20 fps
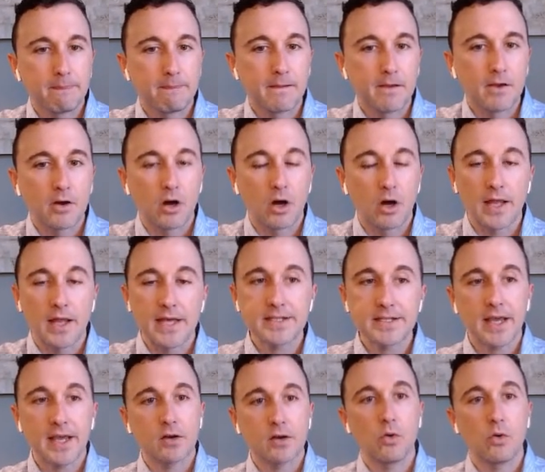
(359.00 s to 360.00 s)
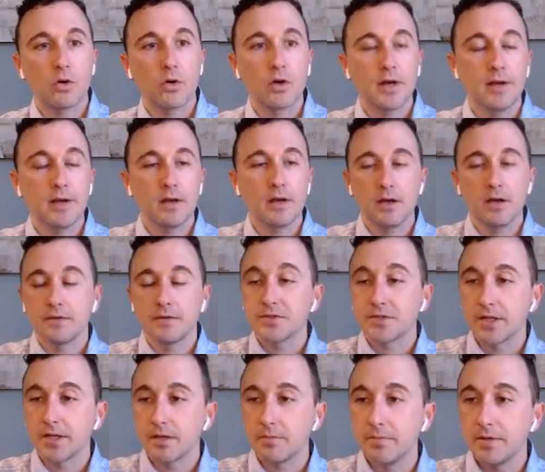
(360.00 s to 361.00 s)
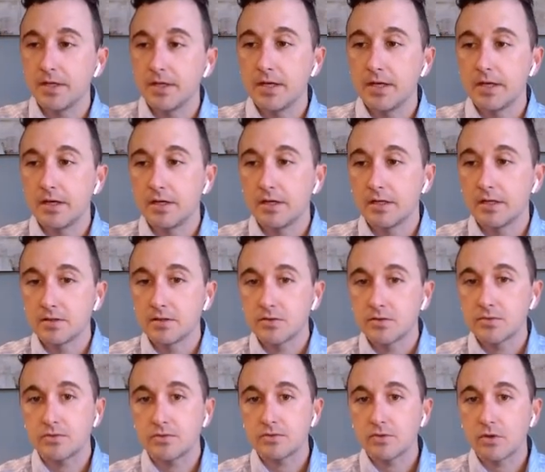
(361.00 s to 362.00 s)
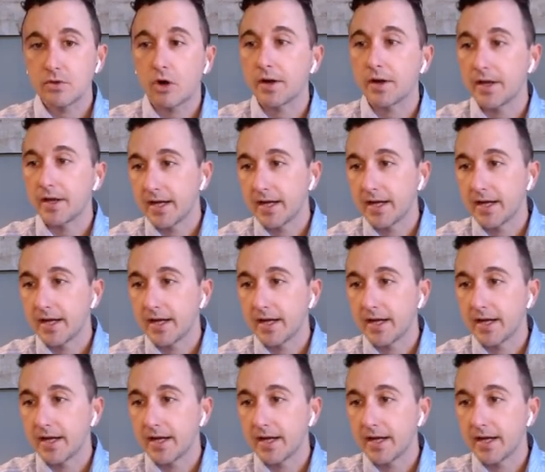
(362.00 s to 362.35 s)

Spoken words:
Our last category of syncope is cardiac